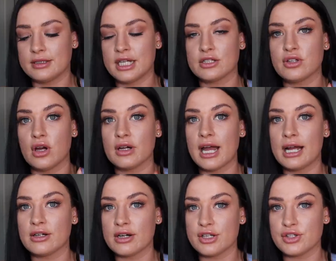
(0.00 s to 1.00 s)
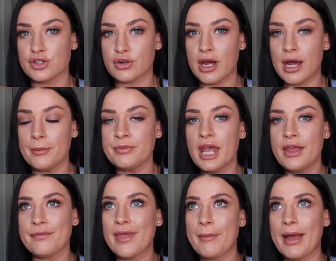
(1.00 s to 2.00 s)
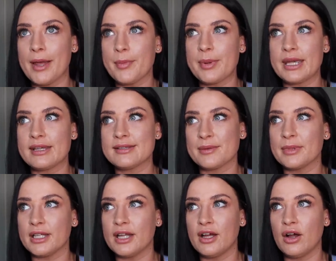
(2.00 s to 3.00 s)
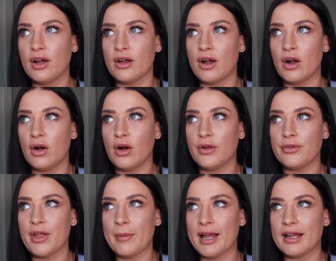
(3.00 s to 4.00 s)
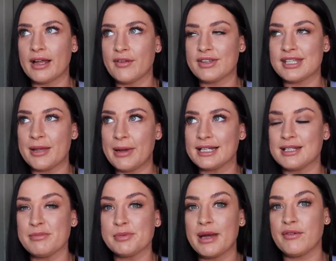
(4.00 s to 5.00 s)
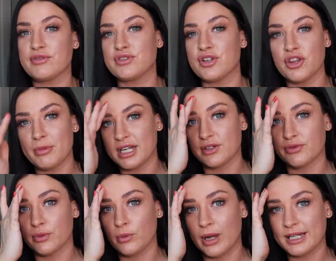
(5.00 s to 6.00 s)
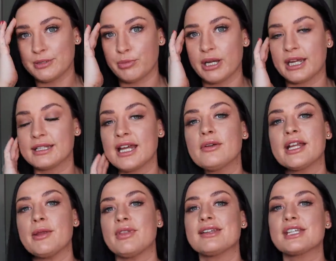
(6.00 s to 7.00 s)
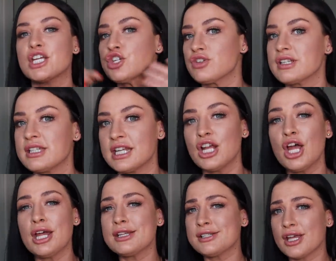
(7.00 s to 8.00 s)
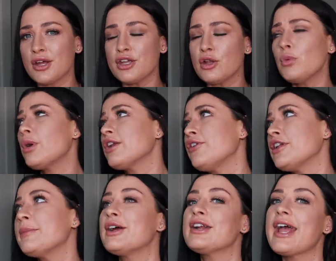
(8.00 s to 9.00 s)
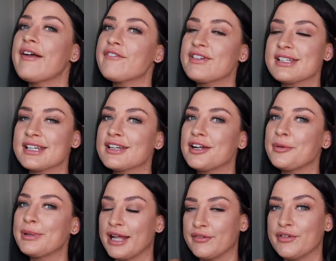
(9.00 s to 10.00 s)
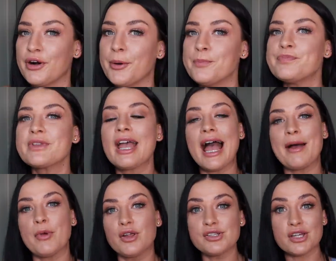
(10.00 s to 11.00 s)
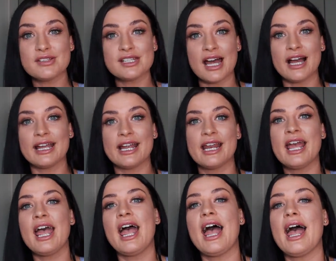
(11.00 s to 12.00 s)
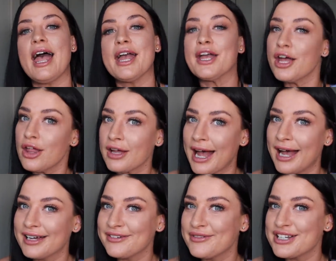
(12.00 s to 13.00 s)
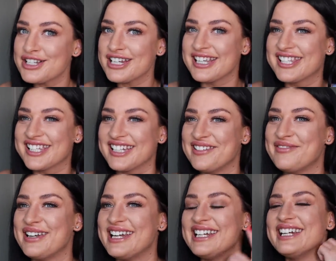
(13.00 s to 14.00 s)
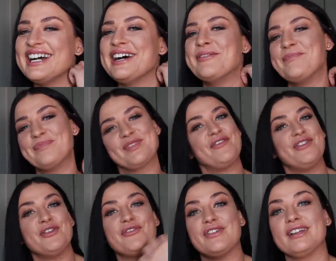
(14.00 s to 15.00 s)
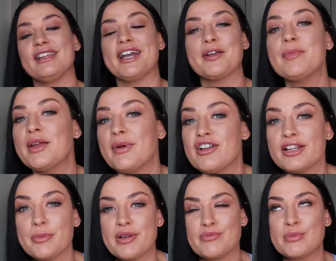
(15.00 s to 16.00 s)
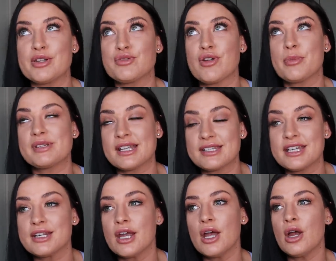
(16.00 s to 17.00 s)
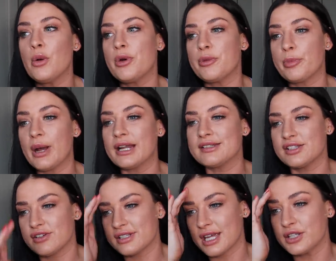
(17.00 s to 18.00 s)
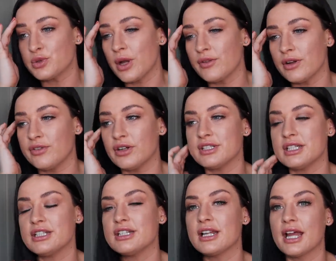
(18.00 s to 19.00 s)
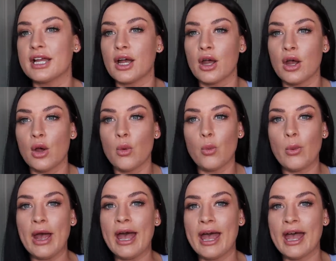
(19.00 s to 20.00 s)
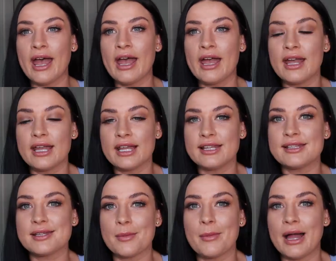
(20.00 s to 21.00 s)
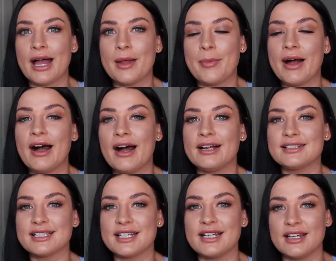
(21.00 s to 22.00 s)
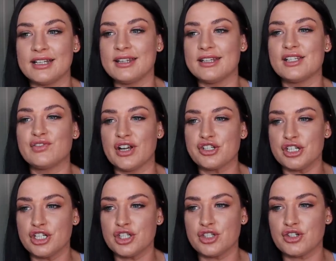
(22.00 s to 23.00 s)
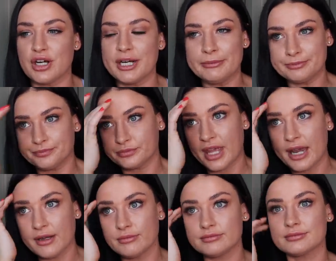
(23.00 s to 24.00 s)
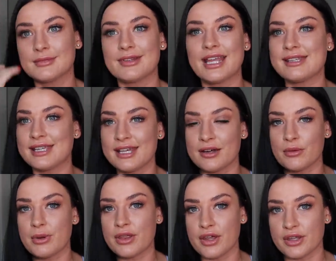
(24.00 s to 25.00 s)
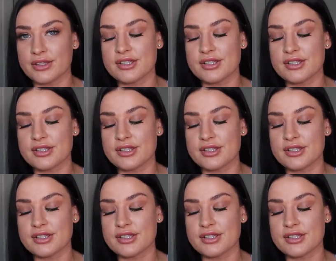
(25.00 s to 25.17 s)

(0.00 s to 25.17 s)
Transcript: TikTok and Instagram. They might be similar or they might have the same items, but I've done them in a different way to break it down, keep things interesting, so you'll want to follow me on every single platform. I'm also starting a girl gang, which is going to be um, if you feel like me, where you're a little bit misrepresented with brands, or you're size twelve or fourteen and you're like, where is my part in this fashion industry, then it's here with us.